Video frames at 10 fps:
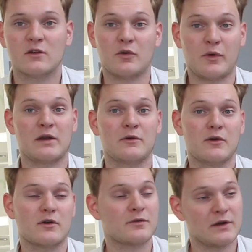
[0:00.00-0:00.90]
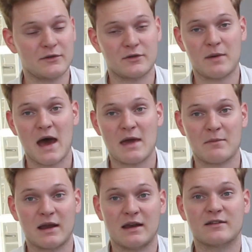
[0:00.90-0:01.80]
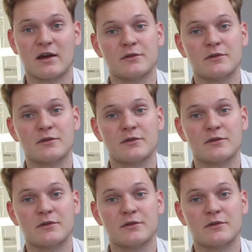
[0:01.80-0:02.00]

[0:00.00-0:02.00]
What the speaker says: So when they were looking for deals to buy in my niche,